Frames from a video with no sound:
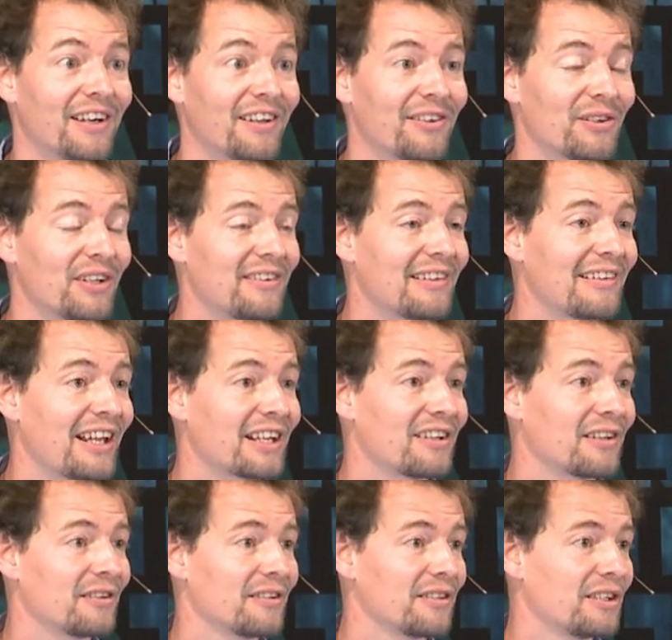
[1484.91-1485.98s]
So this is like
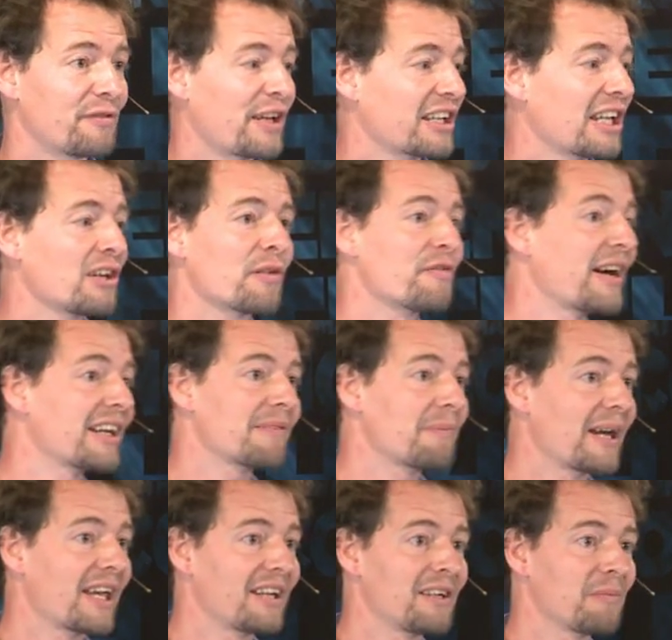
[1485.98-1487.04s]
here, uh, if I cannot find my
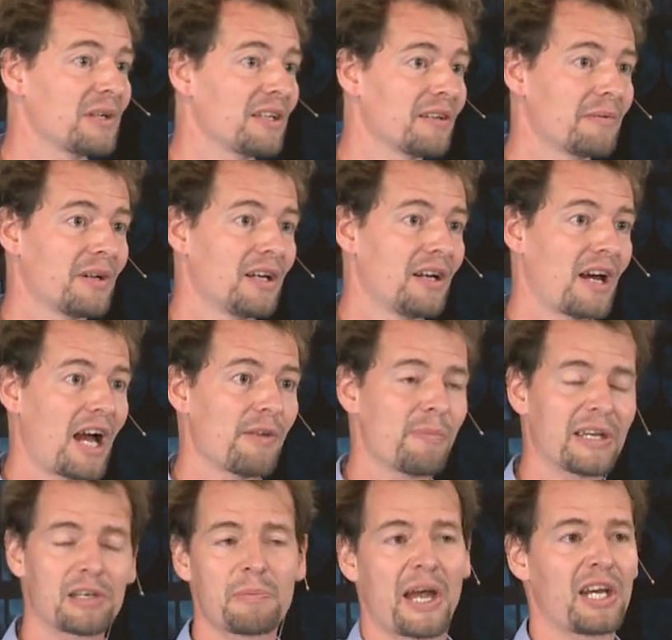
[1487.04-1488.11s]
enemy, I
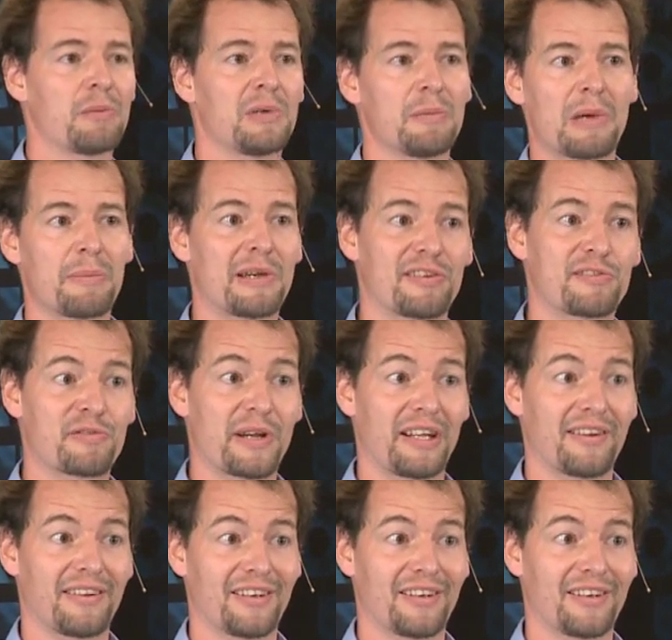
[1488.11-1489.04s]
make my enemy my best friend.